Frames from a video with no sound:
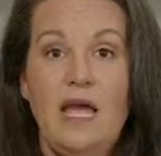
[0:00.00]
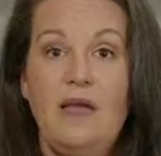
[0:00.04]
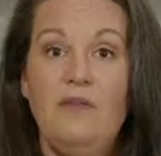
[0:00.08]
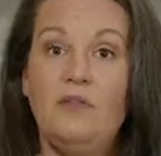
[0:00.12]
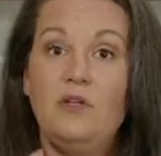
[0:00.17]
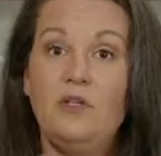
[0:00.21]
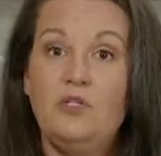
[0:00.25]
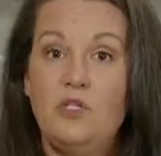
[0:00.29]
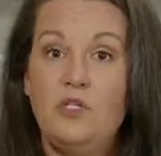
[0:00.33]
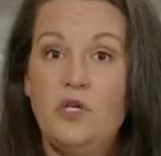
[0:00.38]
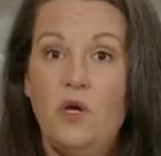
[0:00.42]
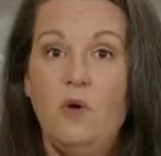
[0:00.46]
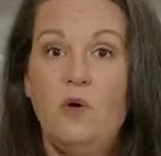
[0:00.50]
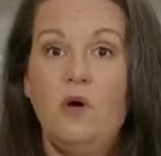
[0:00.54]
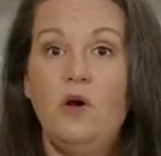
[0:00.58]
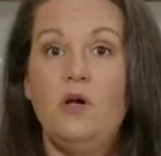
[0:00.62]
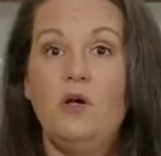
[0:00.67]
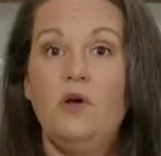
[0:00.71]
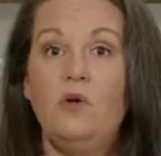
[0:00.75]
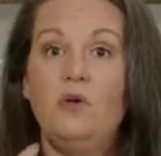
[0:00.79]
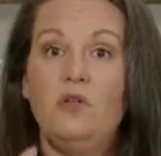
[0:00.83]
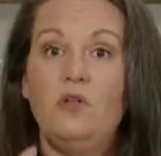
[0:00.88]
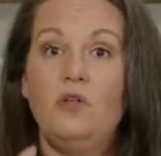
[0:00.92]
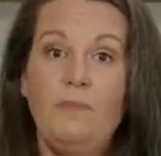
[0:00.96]
and the dough
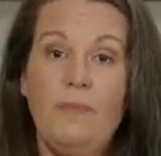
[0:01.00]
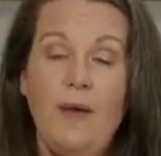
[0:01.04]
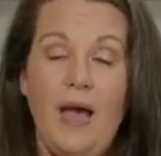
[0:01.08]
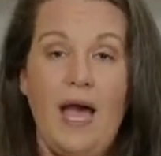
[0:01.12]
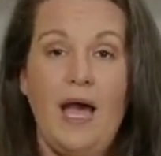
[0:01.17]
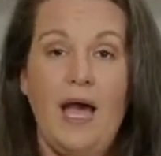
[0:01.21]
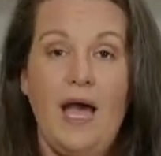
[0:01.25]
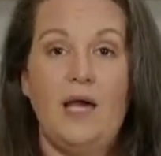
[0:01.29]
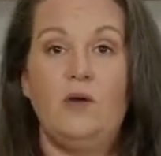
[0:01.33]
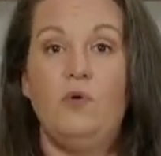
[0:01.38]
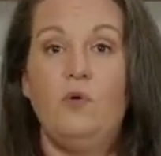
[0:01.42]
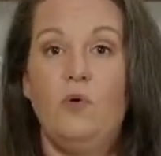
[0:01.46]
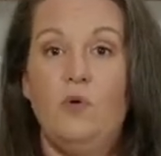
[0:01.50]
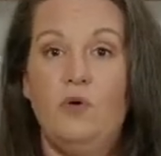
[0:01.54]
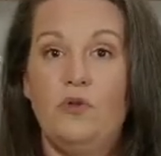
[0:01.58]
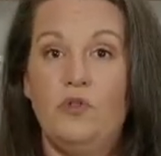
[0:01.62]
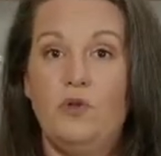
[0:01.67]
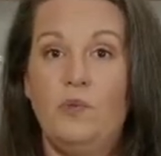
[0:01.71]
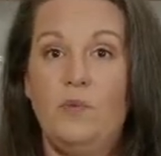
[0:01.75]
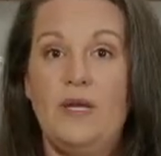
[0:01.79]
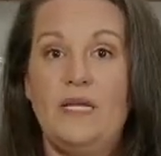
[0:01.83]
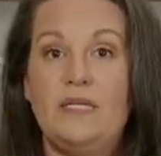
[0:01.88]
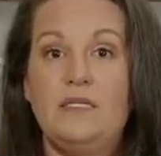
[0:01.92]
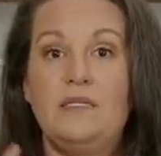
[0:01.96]
hook or the paddle or
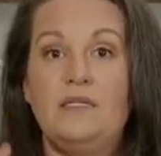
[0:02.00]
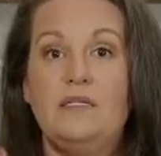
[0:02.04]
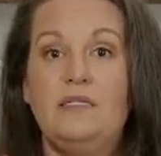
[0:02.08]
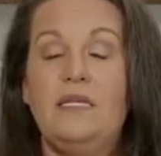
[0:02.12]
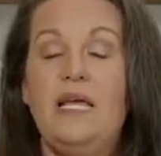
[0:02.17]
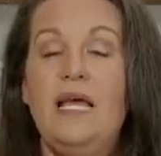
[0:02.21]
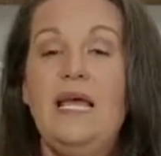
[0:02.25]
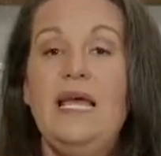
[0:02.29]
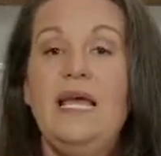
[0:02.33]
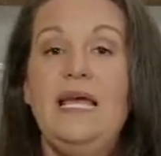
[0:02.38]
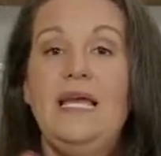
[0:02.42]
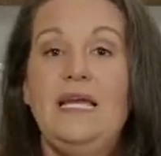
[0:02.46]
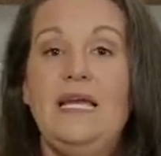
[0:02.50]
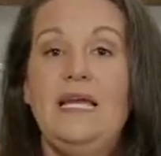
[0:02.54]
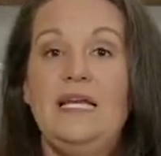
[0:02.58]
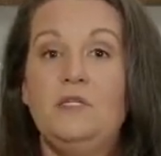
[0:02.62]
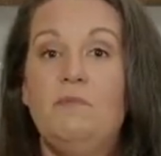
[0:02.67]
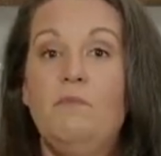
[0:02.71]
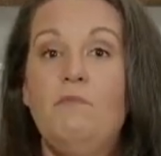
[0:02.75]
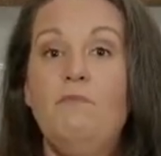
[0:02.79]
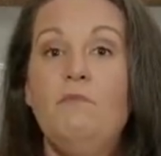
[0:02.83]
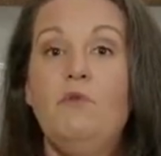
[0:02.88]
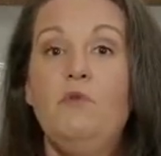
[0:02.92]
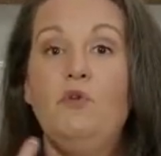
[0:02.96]
the whisks is
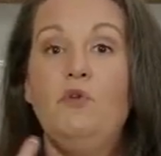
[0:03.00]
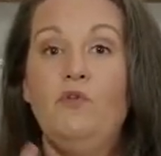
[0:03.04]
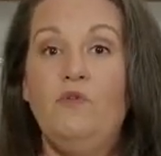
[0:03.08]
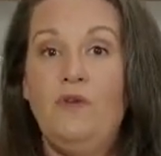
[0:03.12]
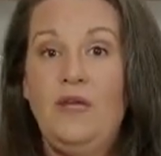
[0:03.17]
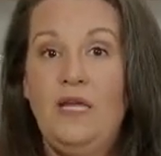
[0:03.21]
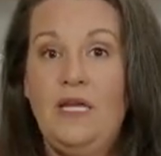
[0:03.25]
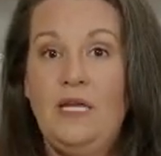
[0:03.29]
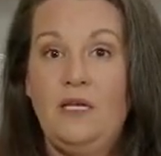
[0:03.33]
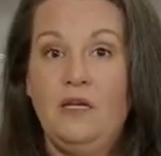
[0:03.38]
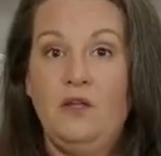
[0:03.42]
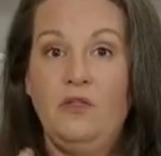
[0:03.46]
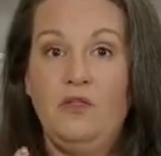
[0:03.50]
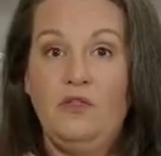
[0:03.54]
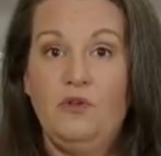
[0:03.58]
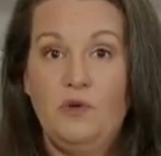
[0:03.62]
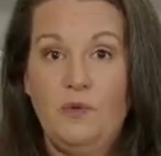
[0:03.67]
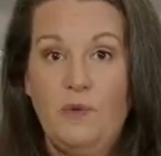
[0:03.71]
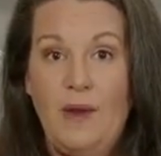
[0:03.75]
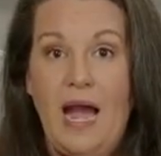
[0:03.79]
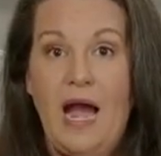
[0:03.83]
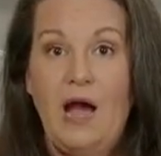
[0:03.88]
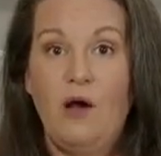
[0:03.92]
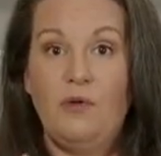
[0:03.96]
moving
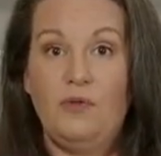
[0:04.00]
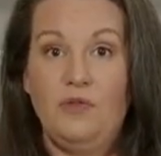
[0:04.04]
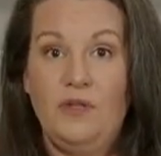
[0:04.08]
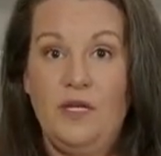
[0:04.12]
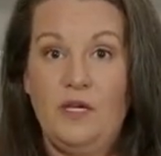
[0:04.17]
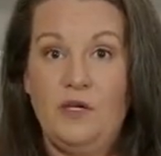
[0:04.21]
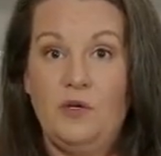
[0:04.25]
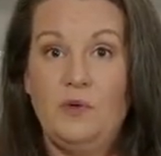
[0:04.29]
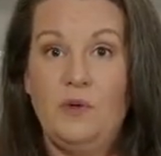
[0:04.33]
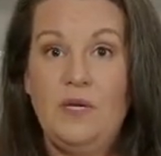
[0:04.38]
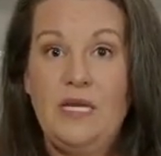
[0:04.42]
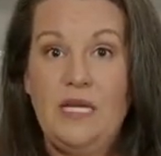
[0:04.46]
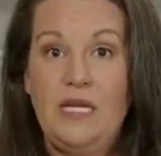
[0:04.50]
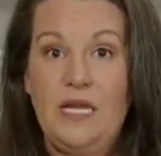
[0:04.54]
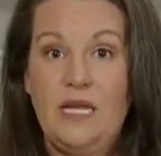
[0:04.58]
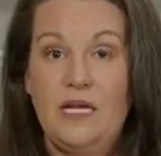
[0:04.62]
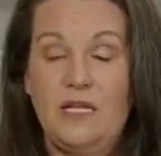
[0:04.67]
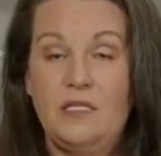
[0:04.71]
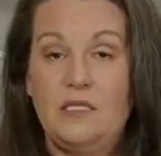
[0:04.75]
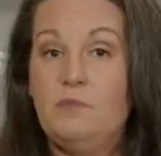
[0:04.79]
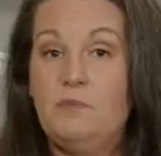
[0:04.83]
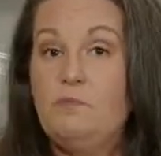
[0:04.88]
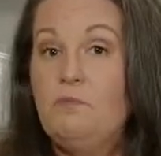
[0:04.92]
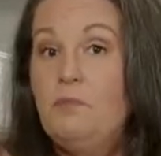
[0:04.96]
throughout the
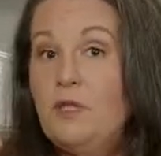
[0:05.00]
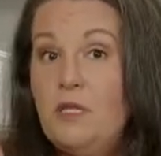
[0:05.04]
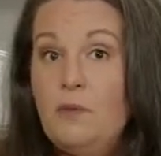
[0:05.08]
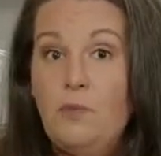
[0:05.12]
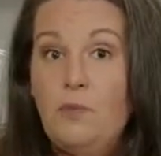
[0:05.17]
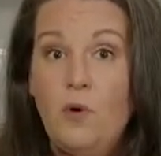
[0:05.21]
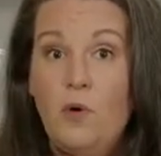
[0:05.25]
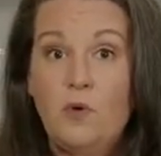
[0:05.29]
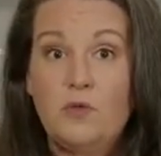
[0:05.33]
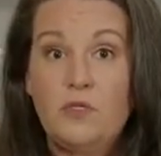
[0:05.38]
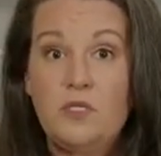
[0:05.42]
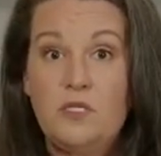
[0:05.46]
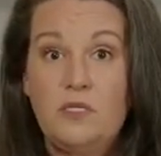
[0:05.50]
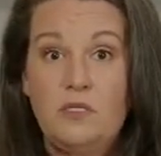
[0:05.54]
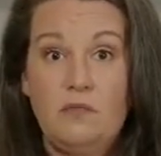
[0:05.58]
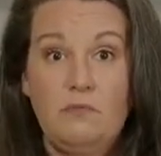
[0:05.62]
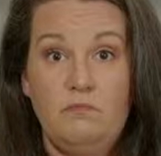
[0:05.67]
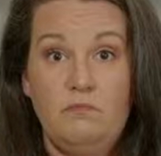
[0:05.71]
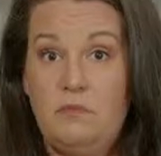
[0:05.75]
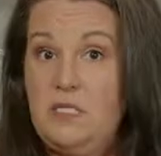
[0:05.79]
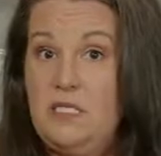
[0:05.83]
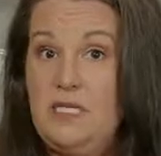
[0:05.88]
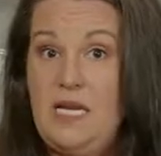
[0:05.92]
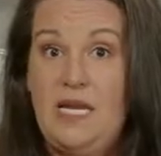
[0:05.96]
ingredients, but the bowl's
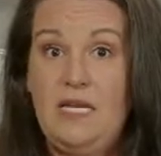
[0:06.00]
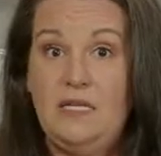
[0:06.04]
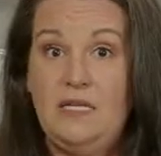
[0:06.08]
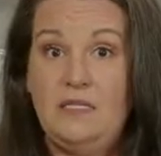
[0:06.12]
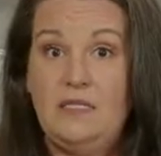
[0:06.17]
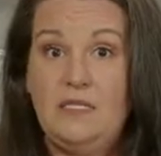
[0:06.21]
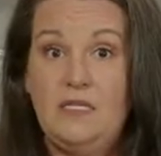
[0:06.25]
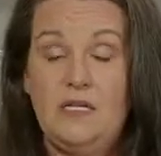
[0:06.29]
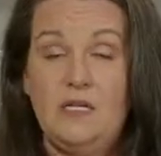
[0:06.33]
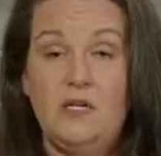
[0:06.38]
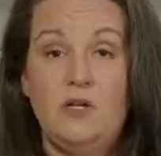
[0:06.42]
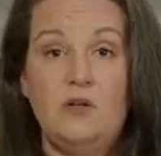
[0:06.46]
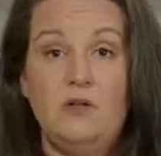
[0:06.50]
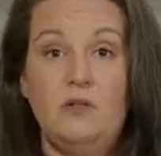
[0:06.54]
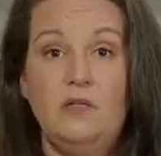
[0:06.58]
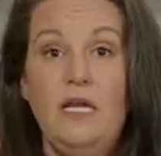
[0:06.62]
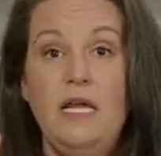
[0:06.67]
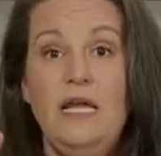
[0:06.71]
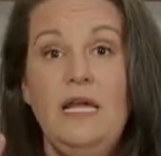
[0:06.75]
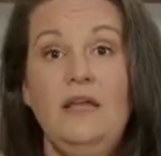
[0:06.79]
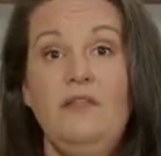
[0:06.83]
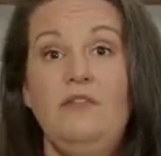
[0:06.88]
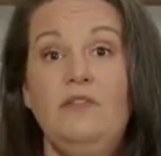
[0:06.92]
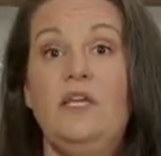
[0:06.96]
staying still,
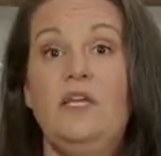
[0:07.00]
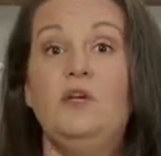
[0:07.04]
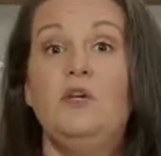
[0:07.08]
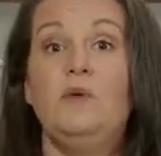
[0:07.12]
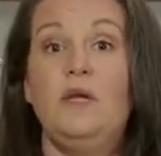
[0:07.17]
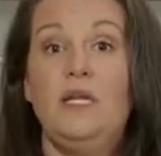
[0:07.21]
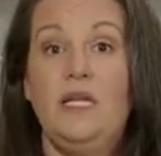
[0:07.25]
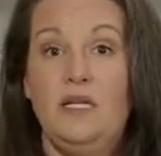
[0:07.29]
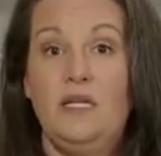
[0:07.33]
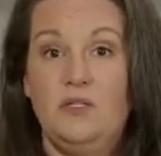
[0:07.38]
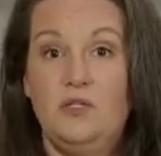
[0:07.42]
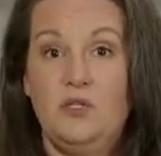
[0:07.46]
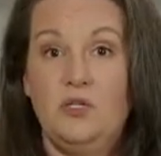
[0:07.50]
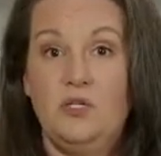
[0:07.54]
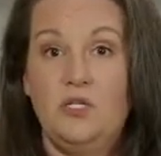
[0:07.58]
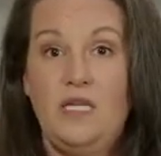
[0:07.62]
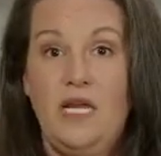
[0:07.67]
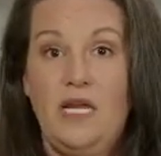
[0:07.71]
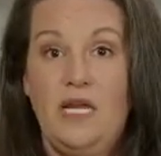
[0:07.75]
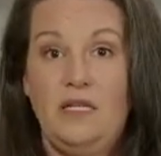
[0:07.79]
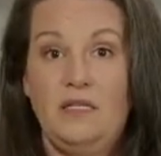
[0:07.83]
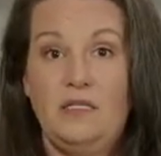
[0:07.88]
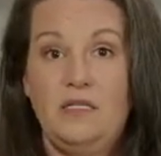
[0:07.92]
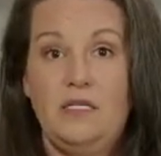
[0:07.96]
the ingredients are
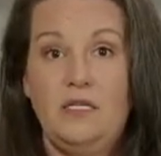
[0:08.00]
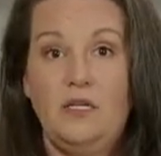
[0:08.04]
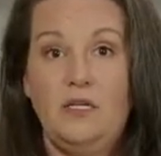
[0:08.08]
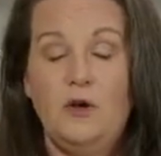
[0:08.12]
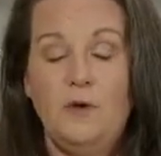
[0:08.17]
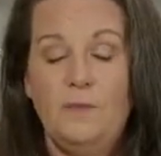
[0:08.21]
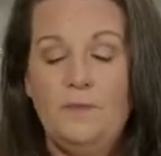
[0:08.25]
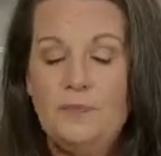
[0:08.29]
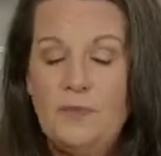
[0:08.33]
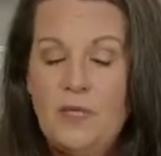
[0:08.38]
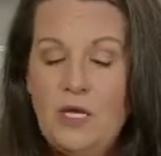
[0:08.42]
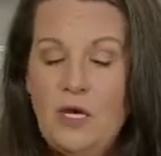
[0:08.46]
staying still.